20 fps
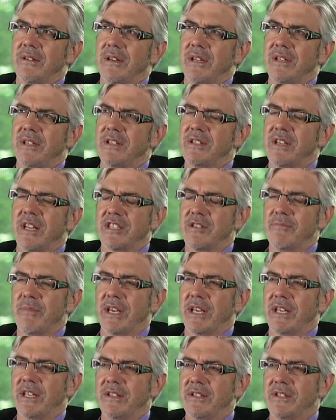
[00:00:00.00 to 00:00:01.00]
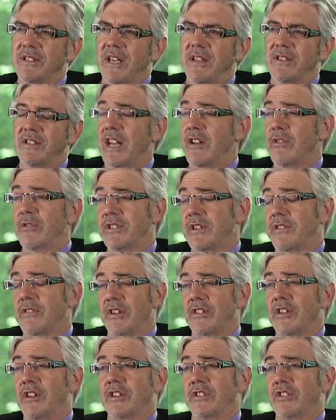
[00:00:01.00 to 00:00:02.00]
it doesn't actually make any sense. And also, you've
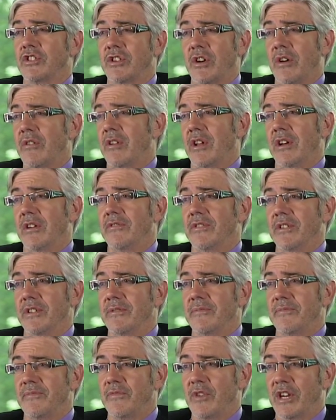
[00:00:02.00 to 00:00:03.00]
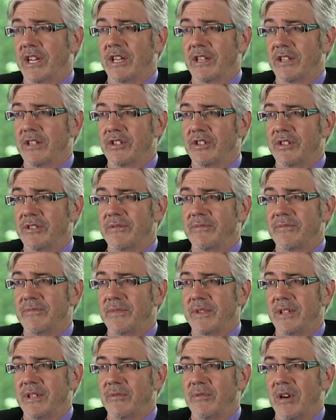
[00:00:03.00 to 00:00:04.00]
got no control over recognition
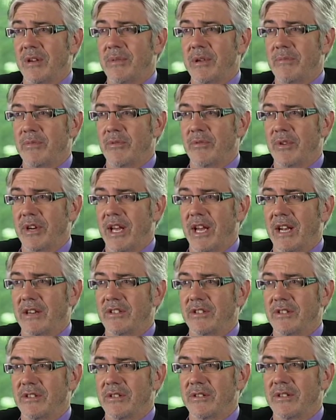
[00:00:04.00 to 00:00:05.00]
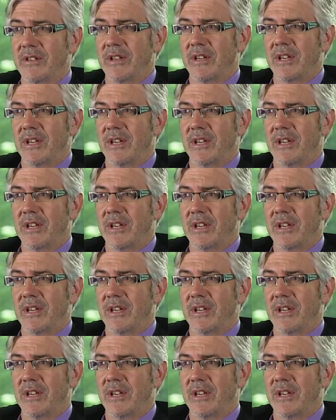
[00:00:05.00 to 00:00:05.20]
and the way people react to you.